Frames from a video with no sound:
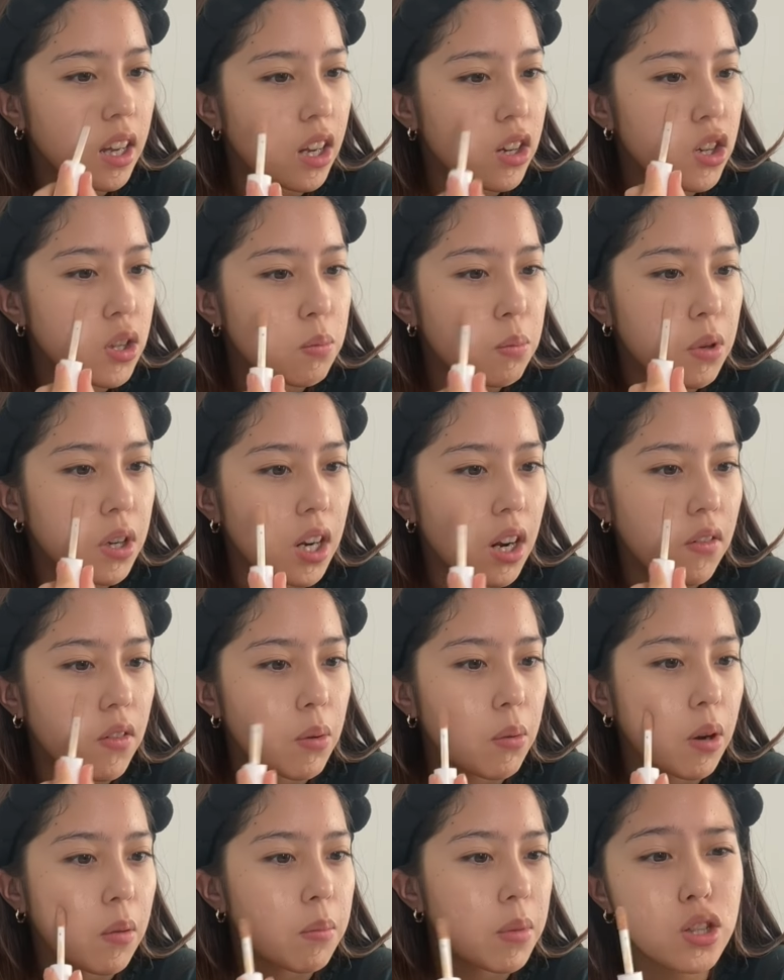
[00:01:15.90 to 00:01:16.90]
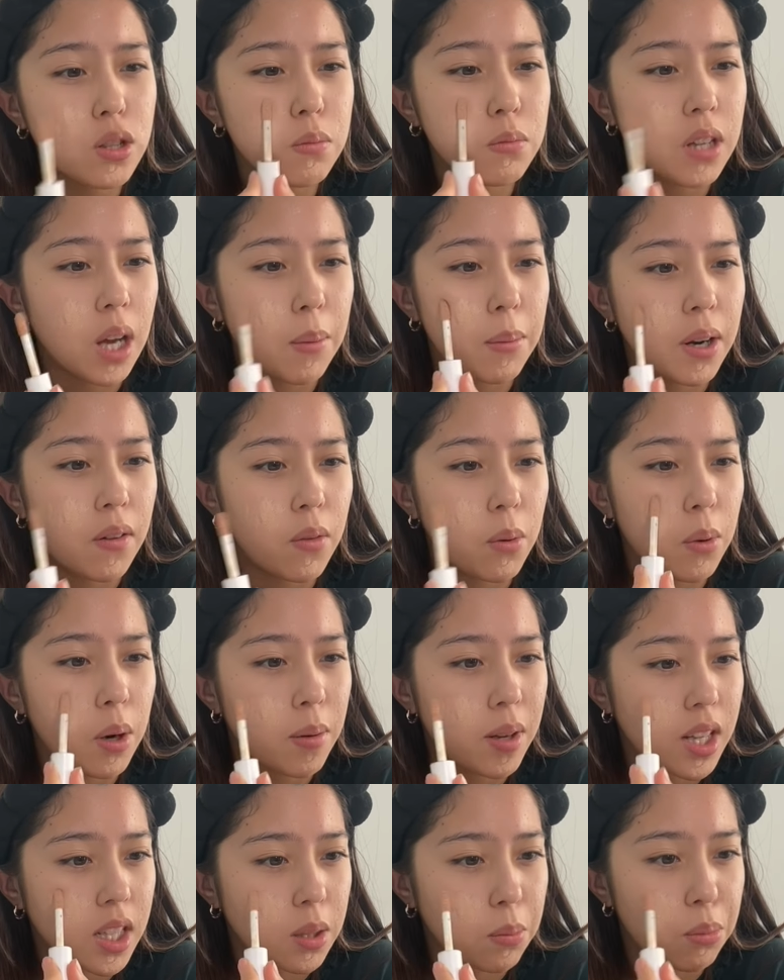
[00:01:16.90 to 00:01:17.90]
Just put it everywhere. Just dab it everywhere
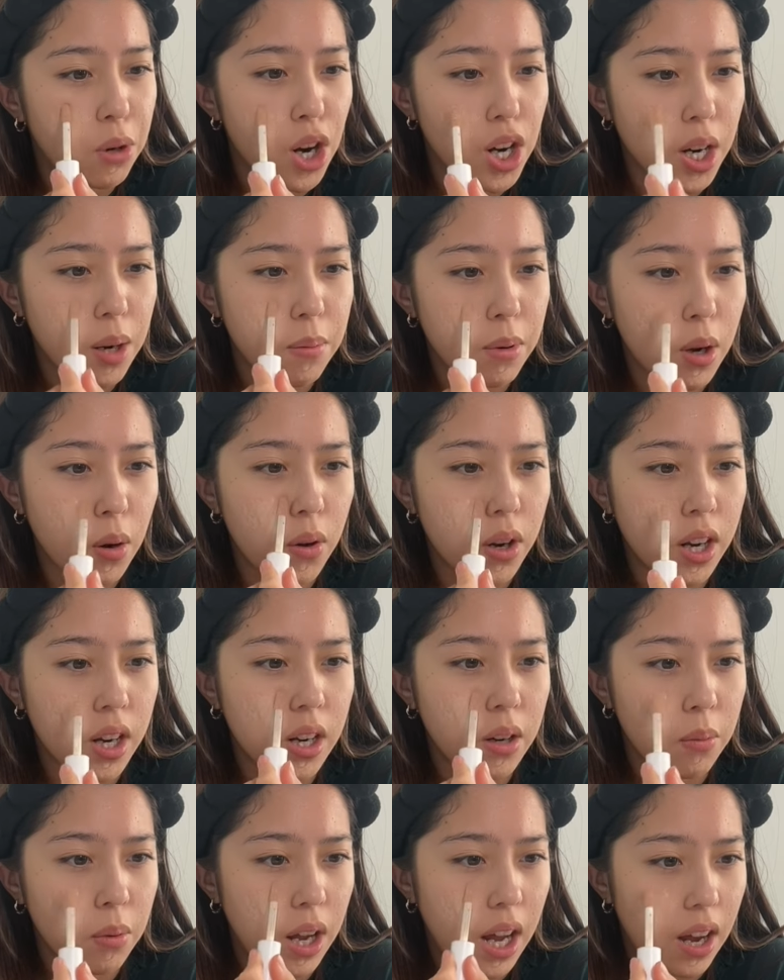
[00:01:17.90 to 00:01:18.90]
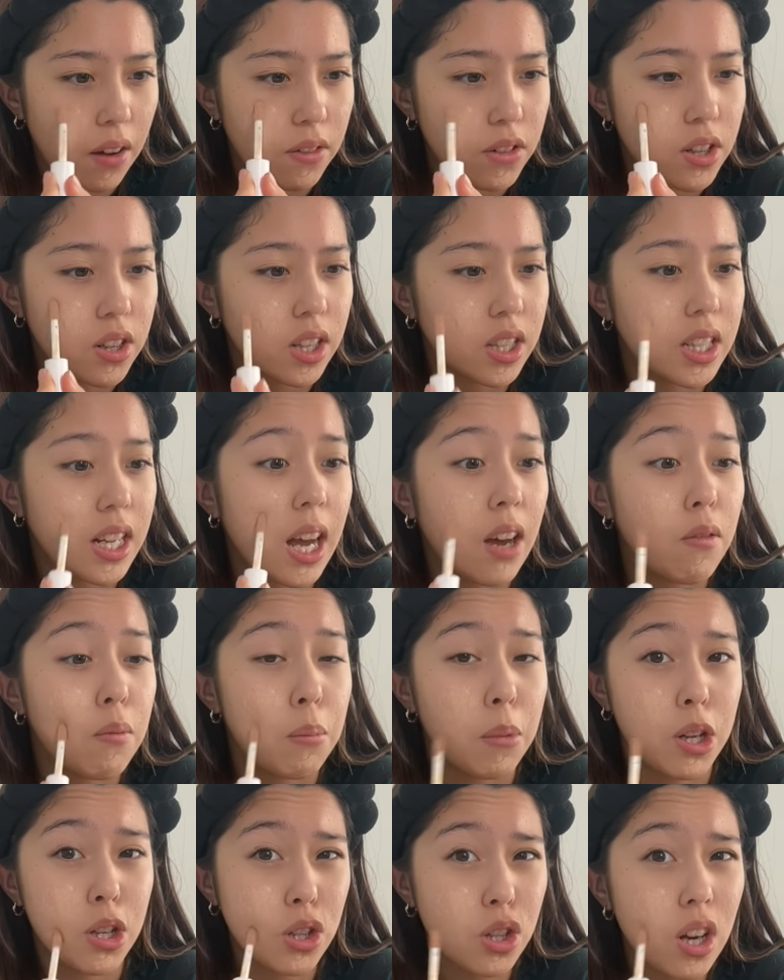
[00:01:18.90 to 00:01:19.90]
because the product going in after doesn't have
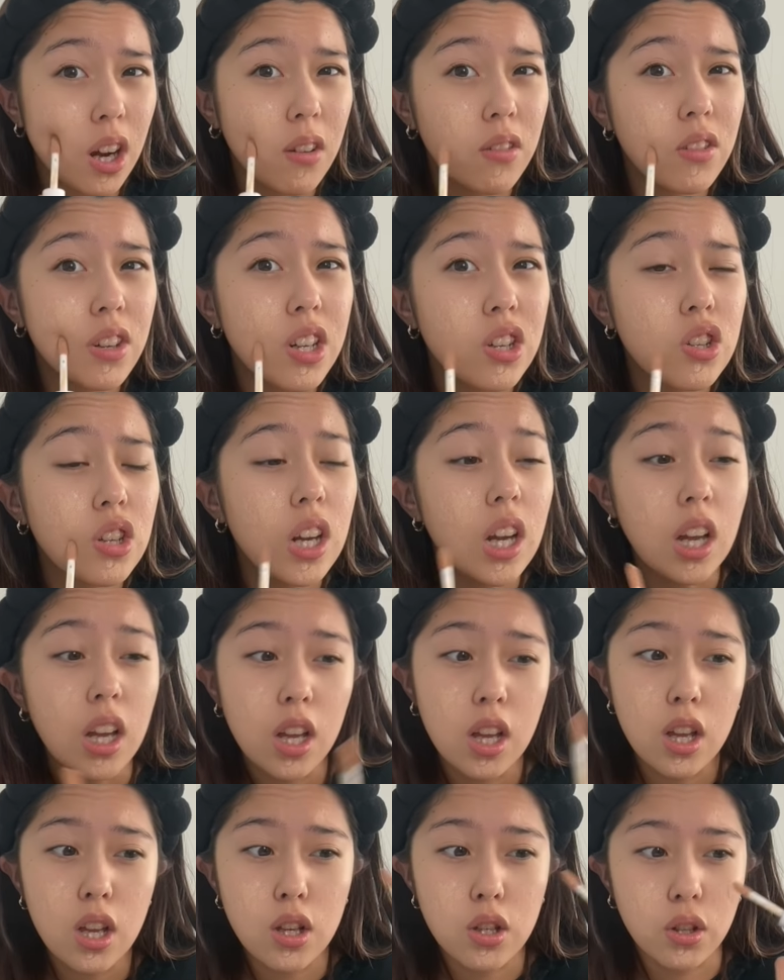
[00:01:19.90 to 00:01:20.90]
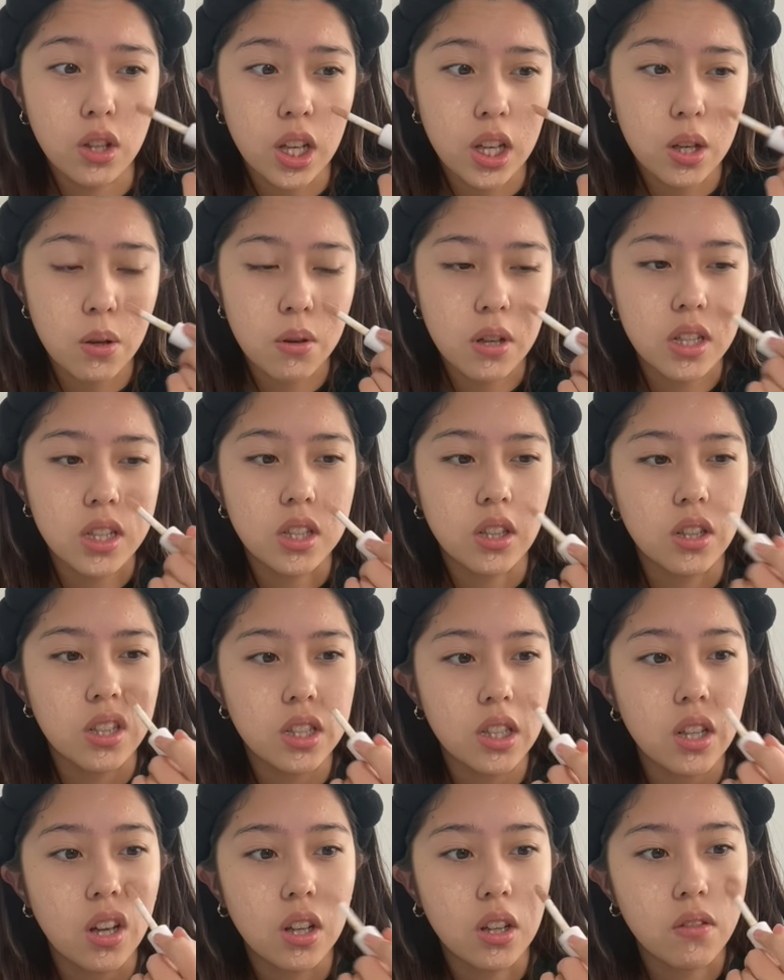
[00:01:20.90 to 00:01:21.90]
much coverage, so like you can still
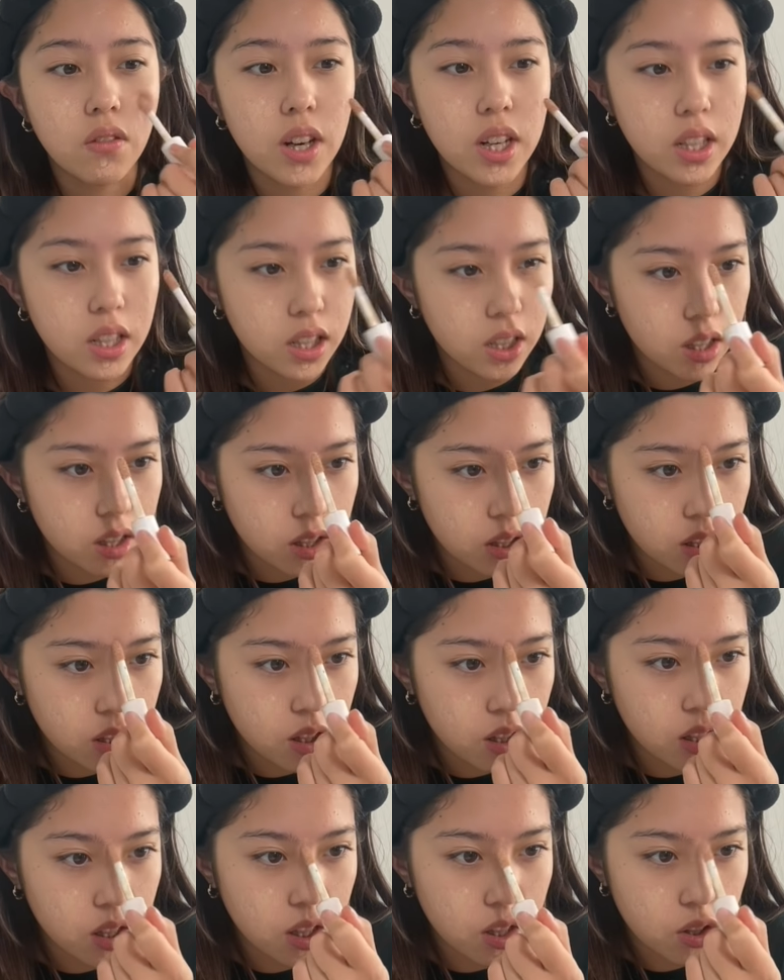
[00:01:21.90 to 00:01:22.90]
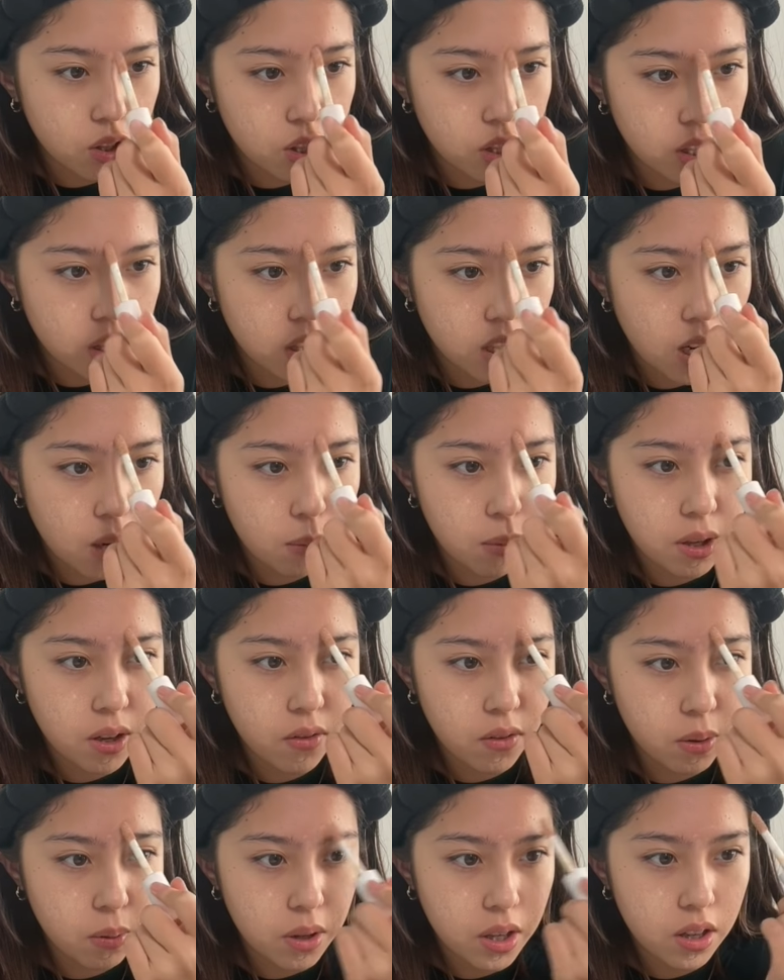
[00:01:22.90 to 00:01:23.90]
see all the redness. Just dab it
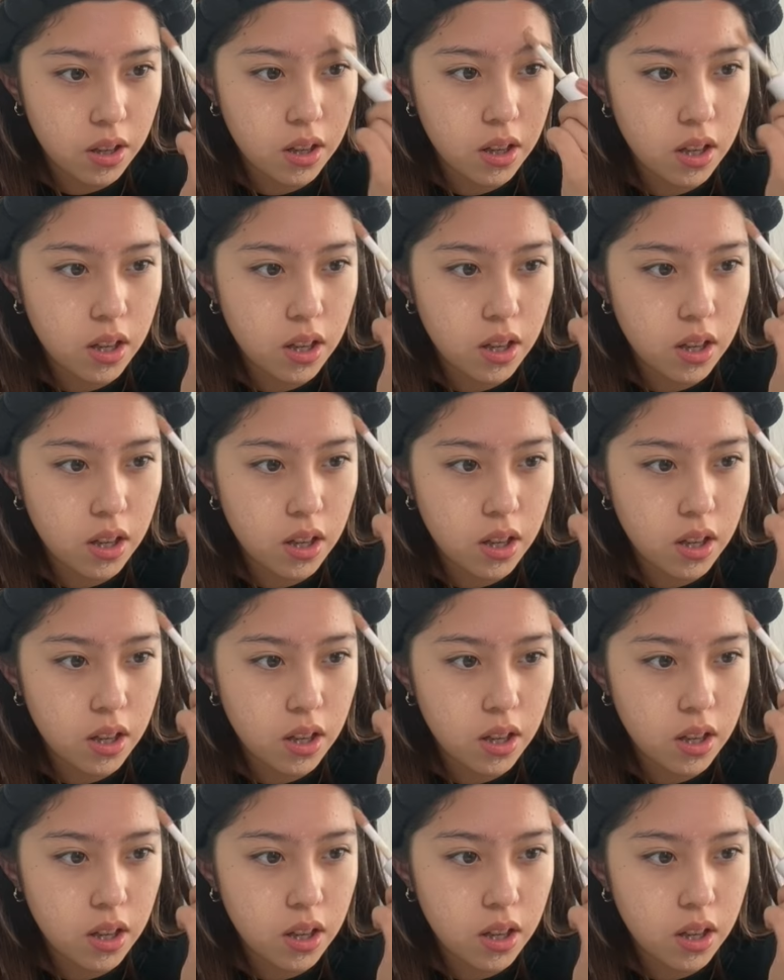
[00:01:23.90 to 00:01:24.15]
everywhere.